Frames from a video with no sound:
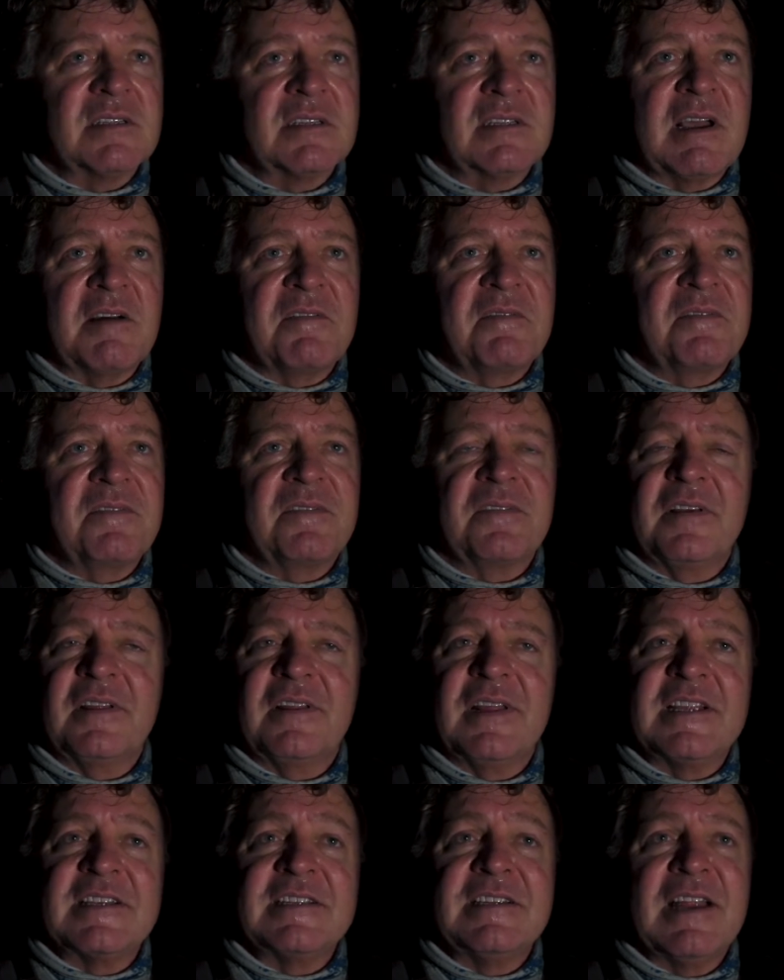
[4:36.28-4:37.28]
tough.
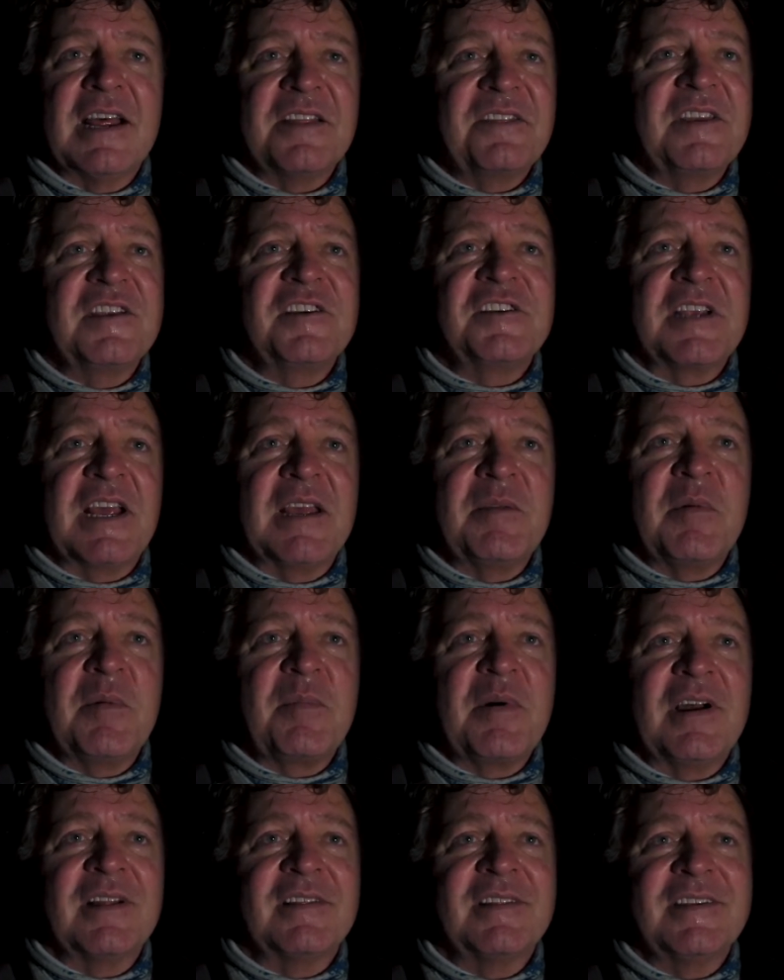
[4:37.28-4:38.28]
There's nothing shame
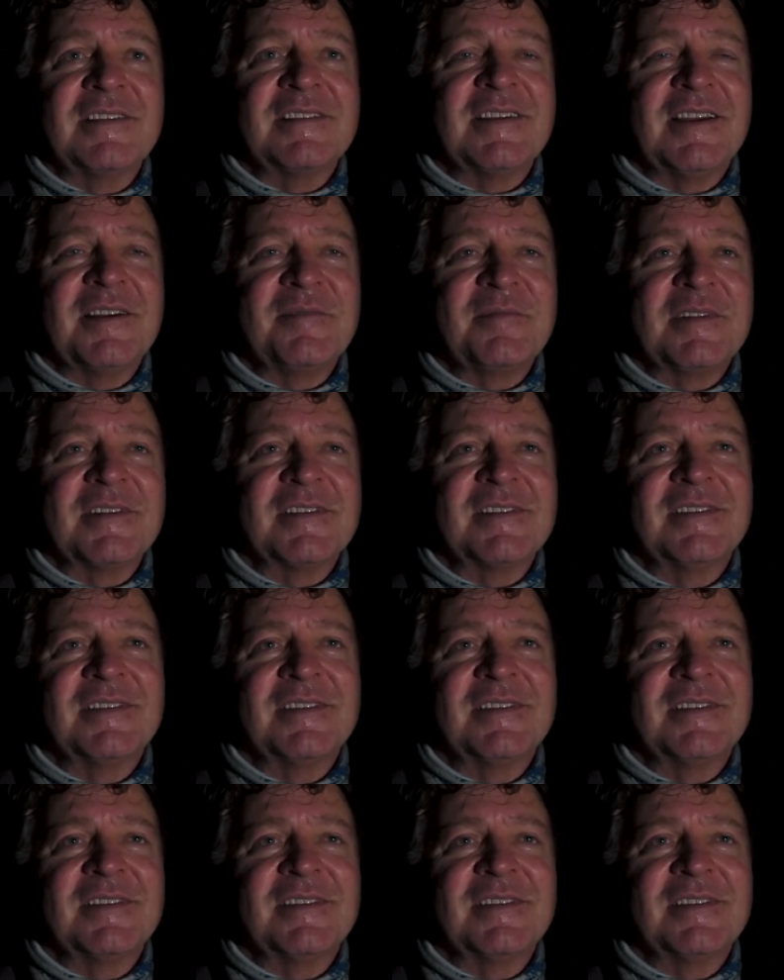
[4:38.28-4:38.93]
about these animals.